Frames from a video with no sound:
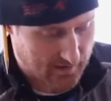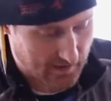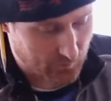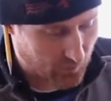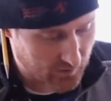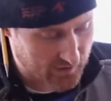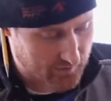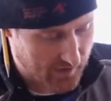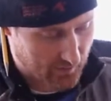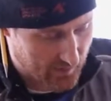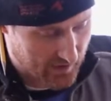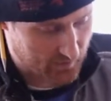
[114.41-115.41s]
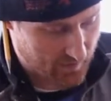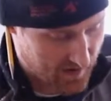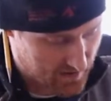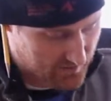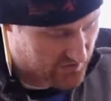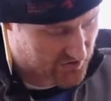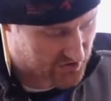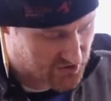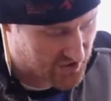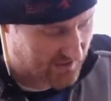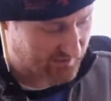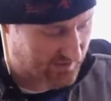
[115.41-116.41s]
and working my way around,
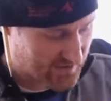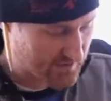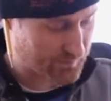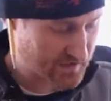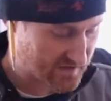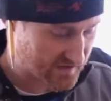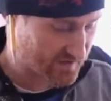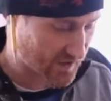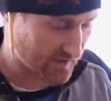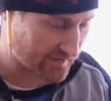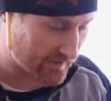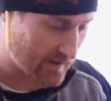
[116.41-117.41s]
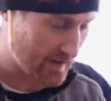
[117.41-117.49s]
shaving these pieces off.